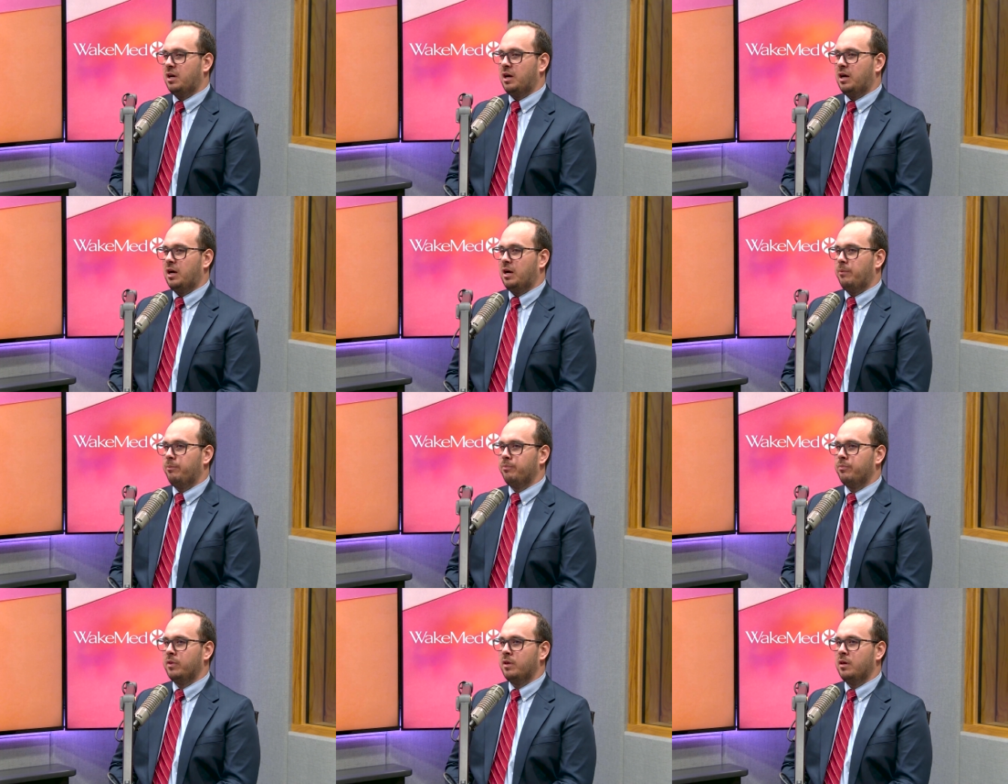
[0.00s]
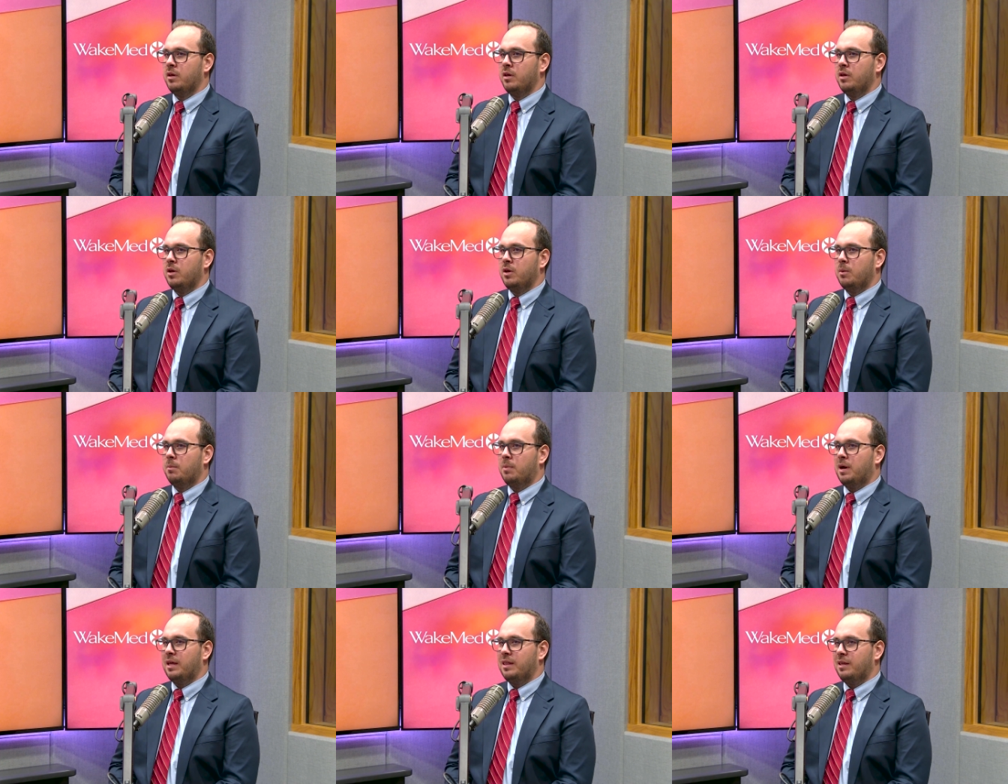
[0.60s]
But
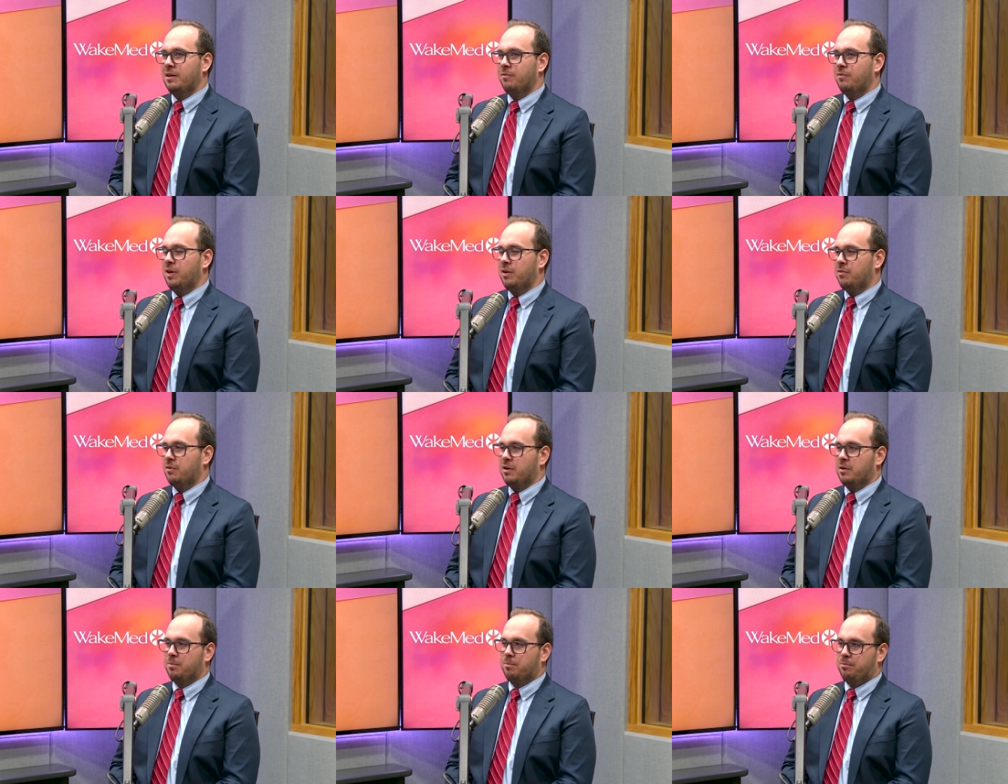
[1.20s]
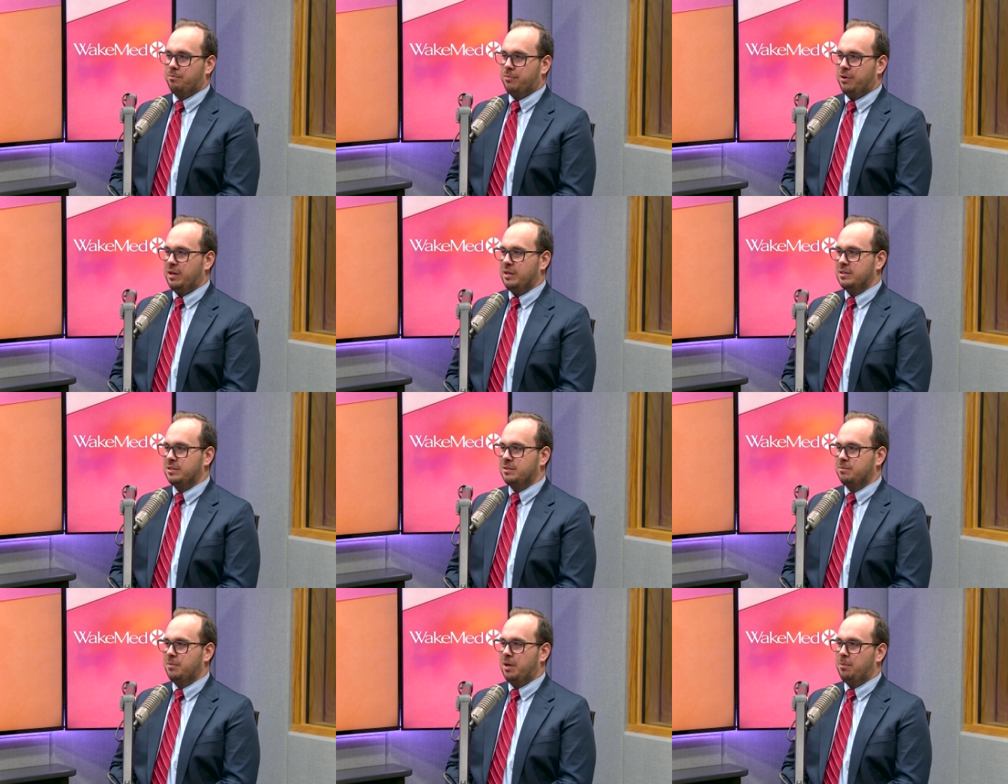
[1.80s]
I think fever
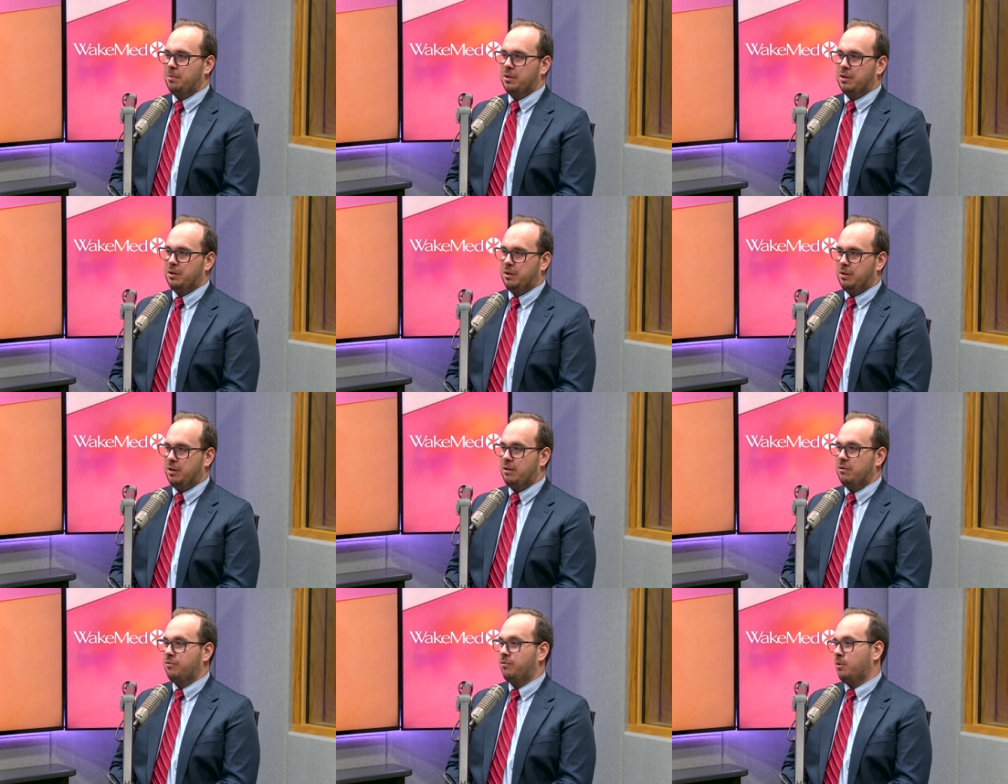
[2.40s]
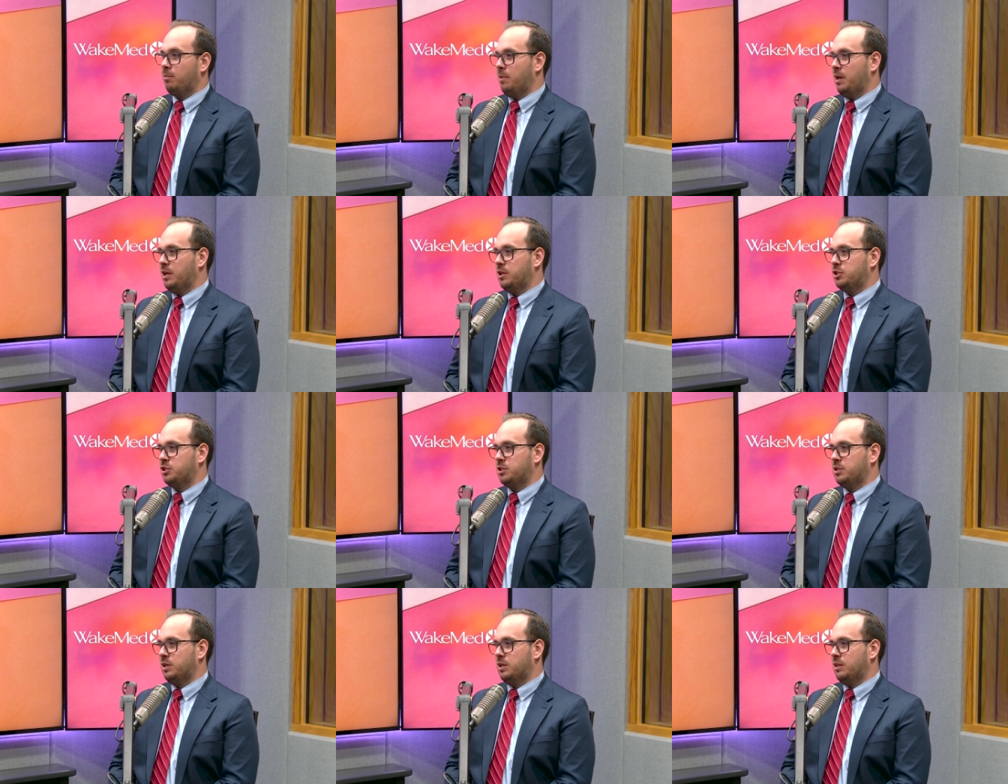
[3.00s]
brings maybe a little
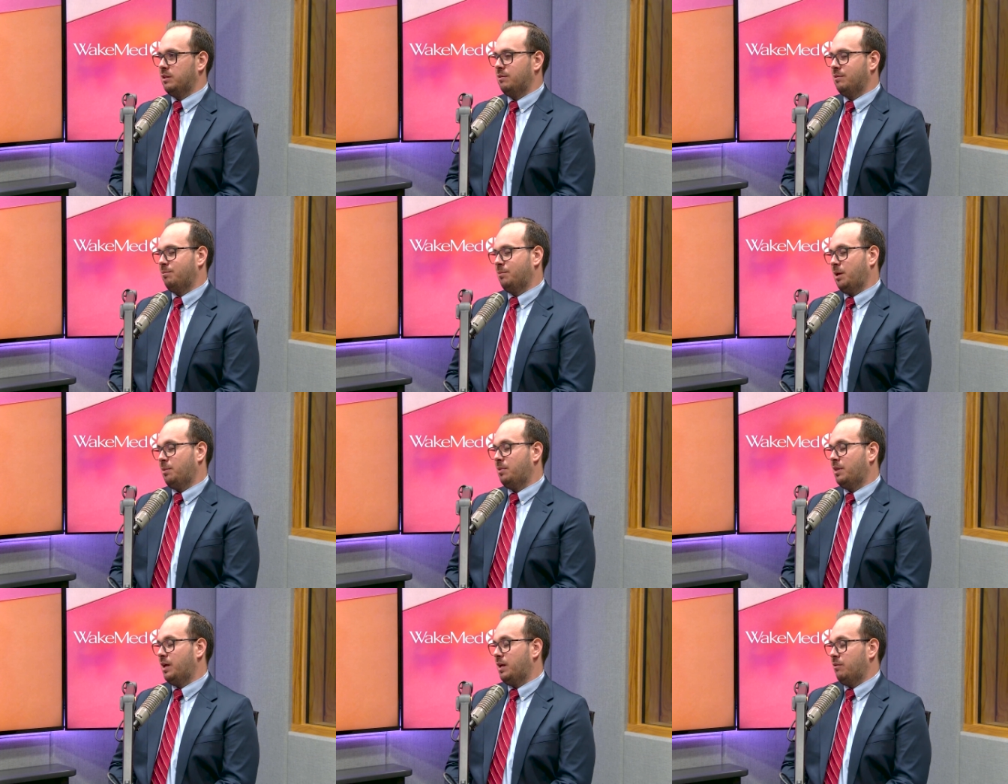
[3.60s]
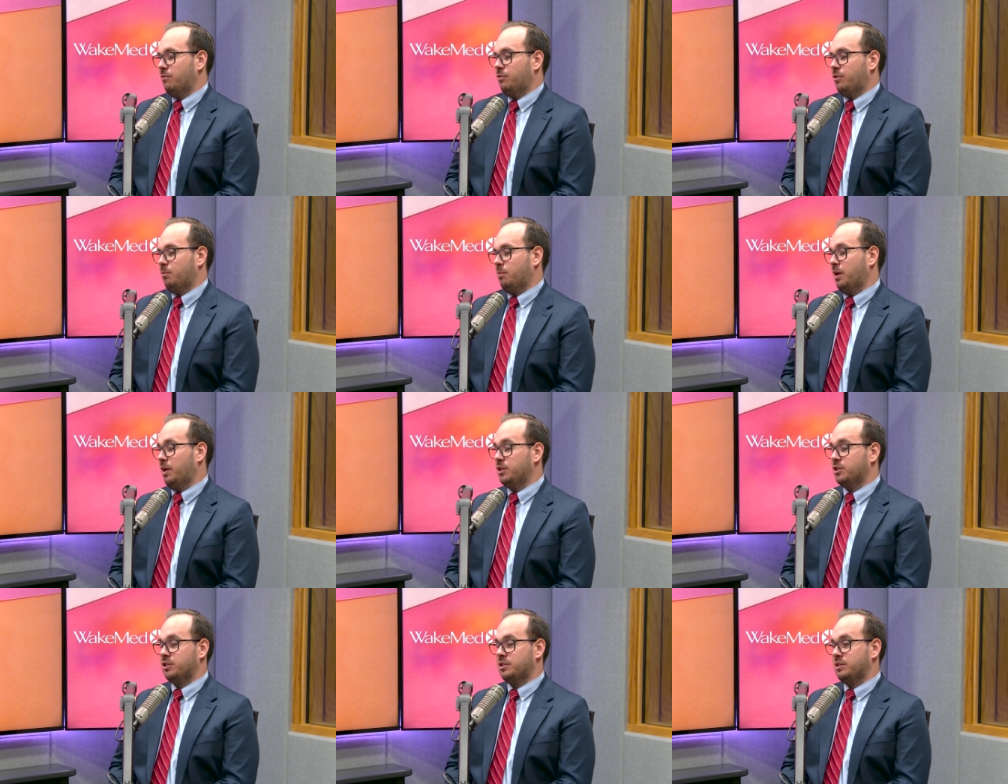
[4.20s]
inflammation, and maybe that
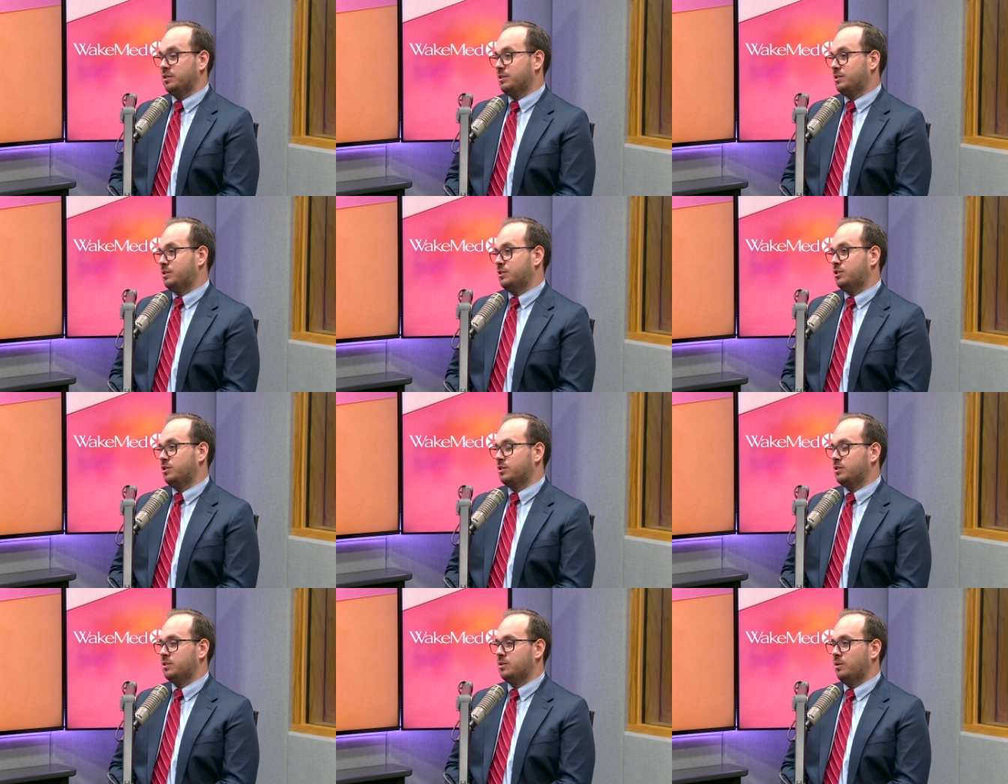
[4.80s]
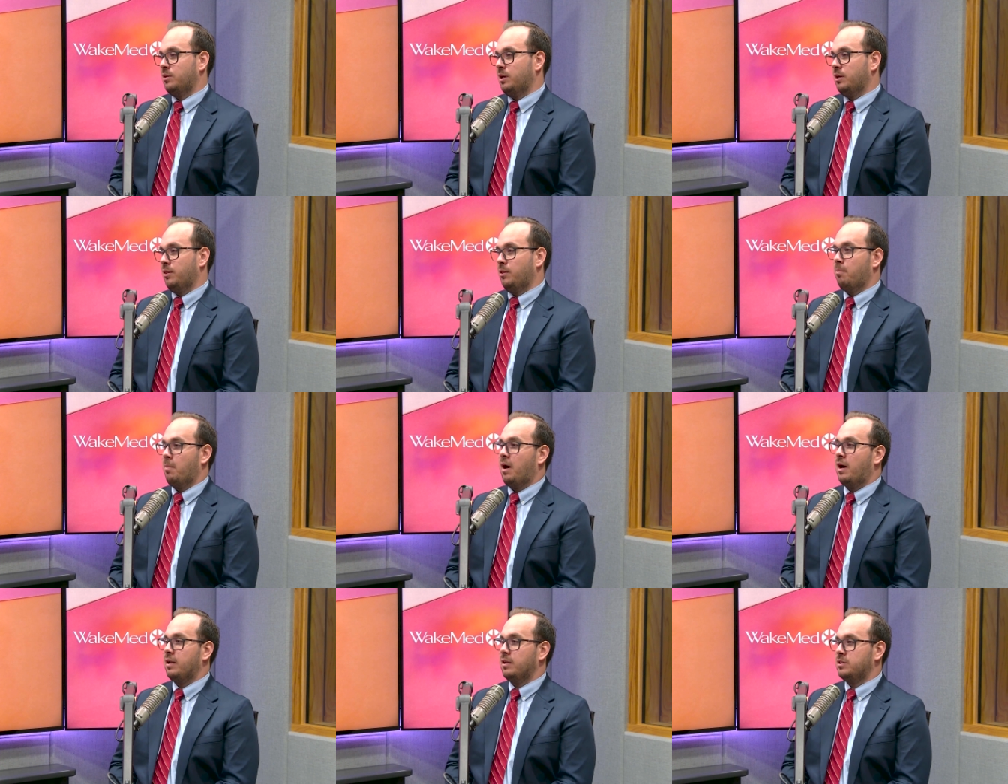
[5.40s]
inflammation is just the
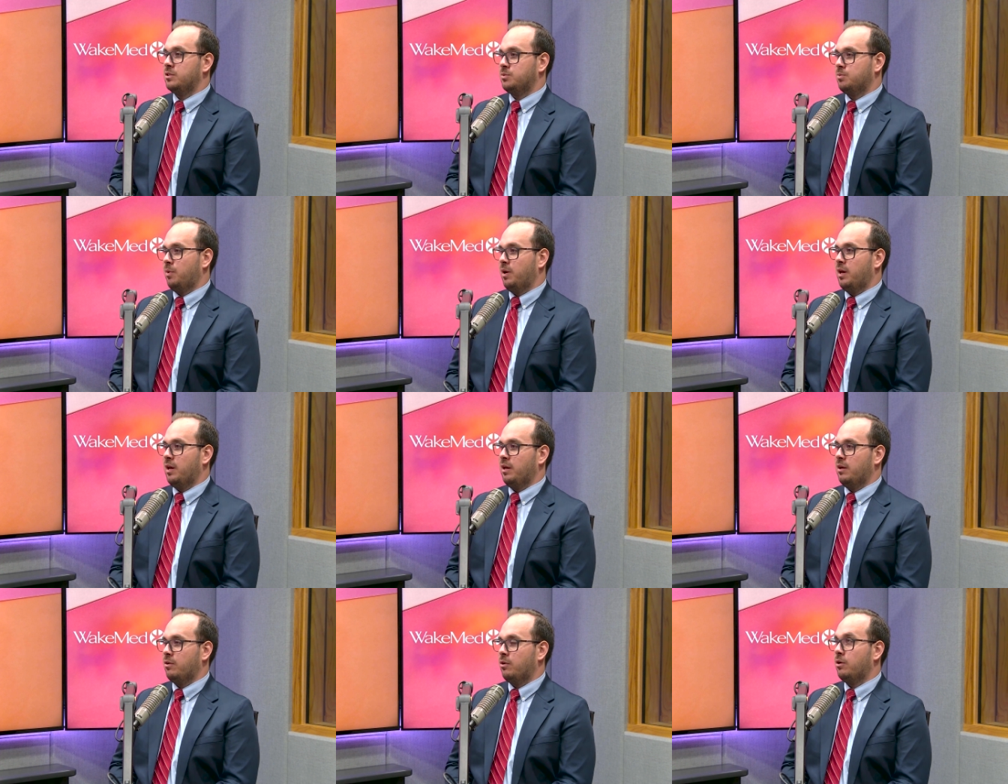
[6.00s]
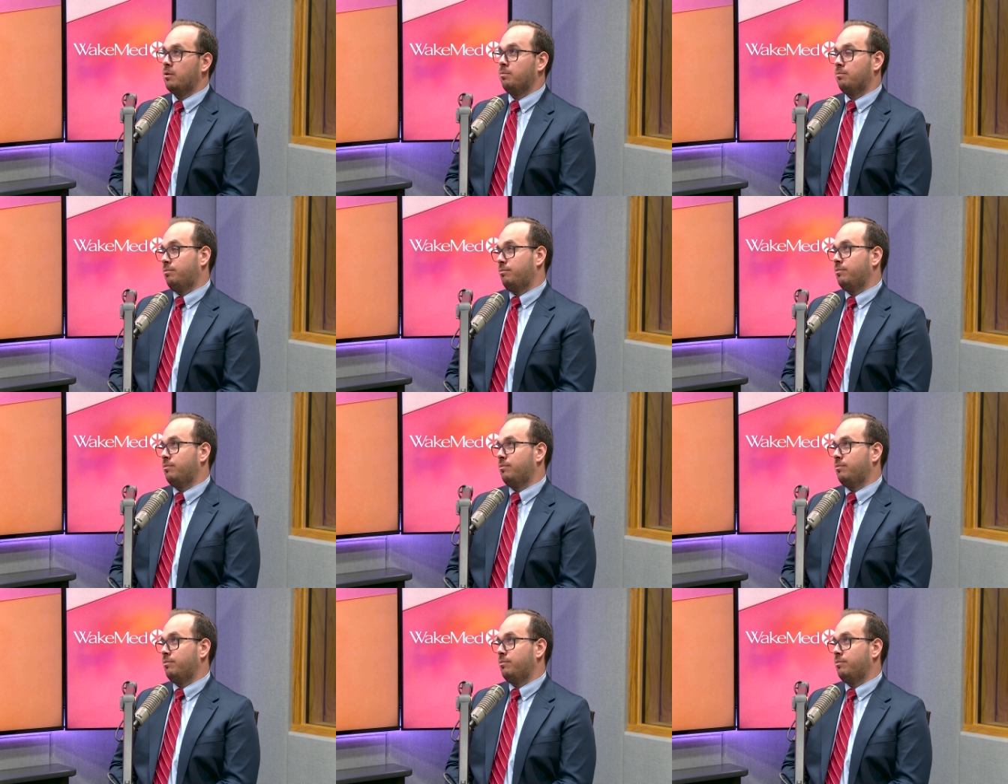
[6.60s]
body's way, or